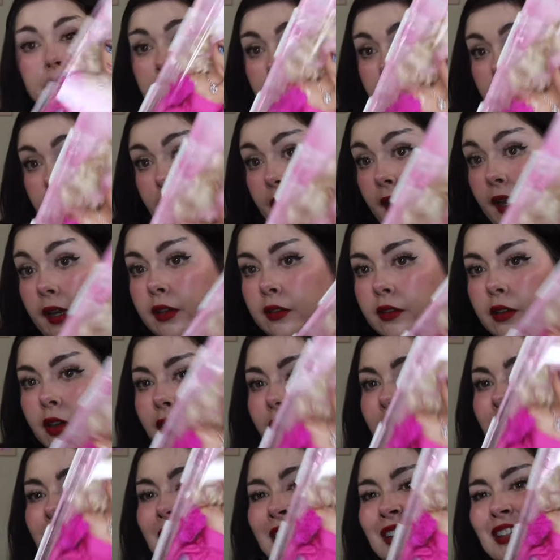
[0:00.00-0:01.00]

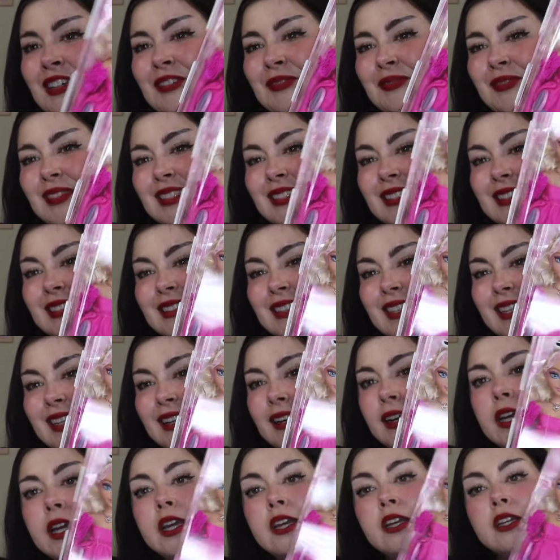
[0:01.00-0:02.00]
yeah. This is
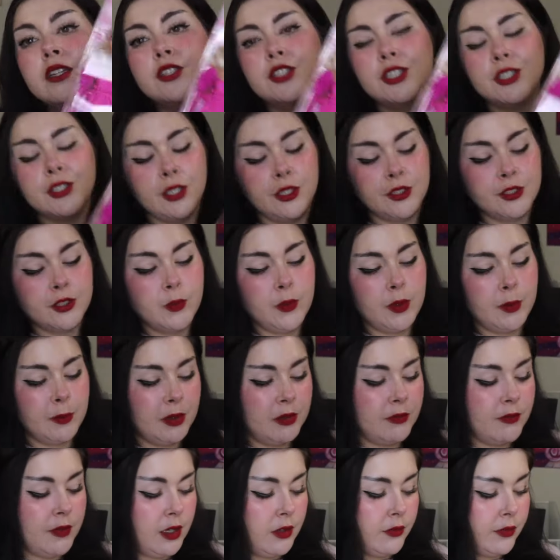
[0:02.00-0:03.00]
her. She's also one of
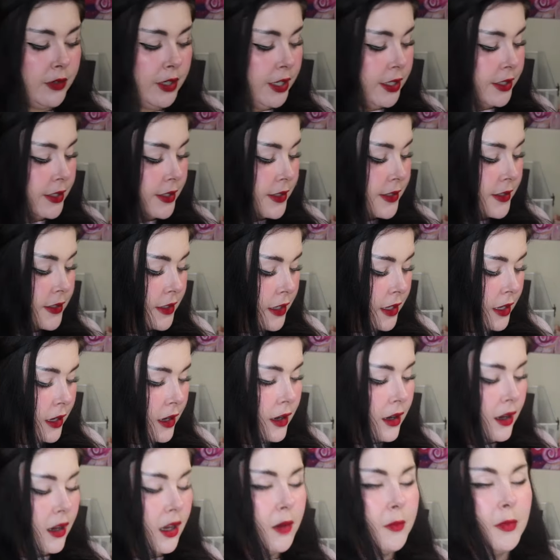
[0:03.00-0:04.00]
my favorites.
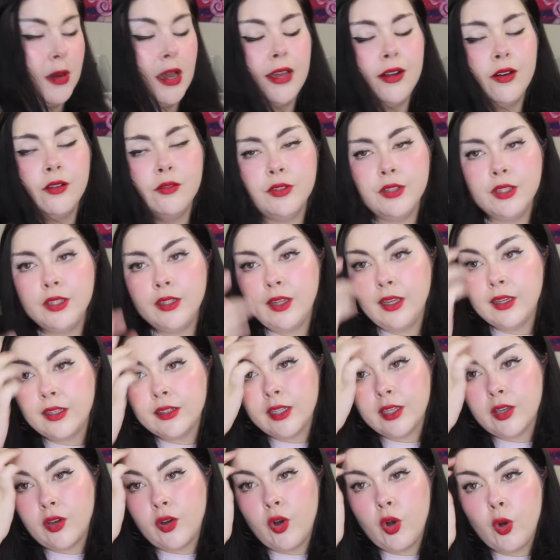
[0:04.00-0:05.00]
I don't really like
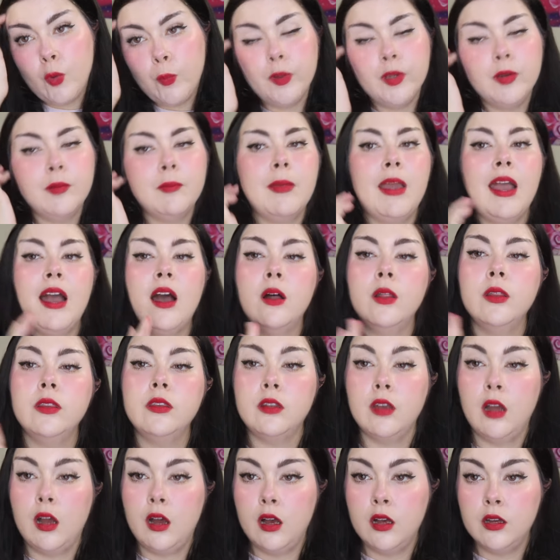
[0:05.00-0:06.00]
open mouth
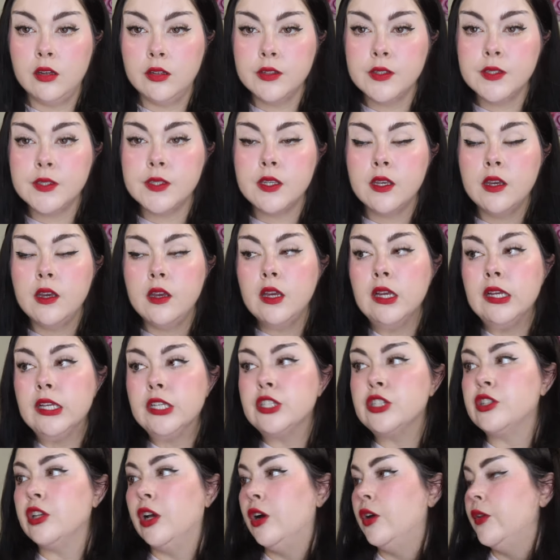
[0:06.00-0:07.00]
dolls,
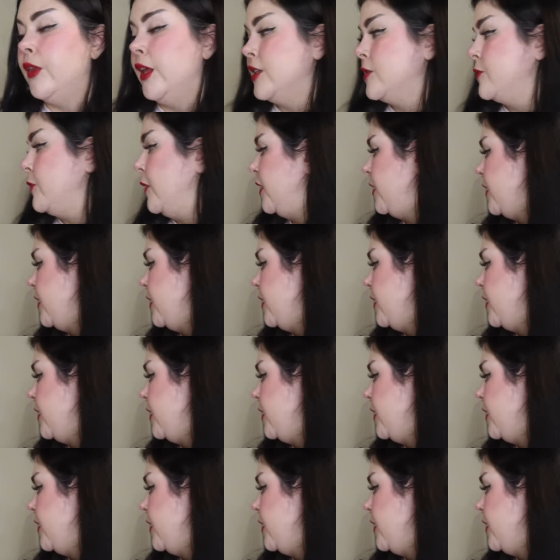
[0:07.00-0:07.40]
so that's why